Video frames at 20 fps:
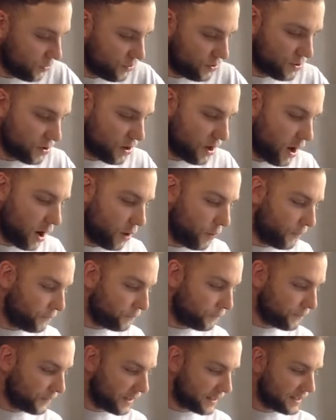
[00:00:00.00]
So
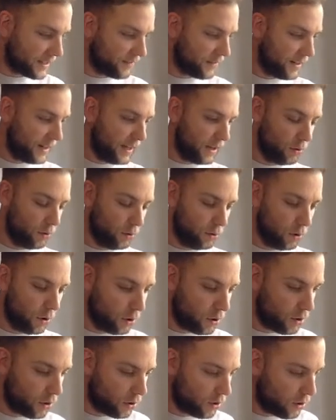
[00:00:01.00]
let's have a little
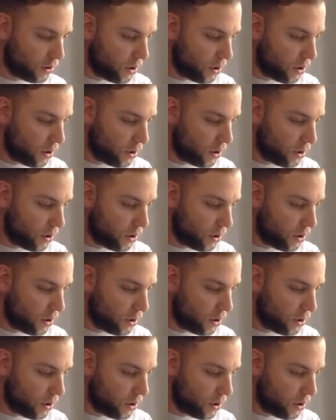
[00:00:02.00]
look.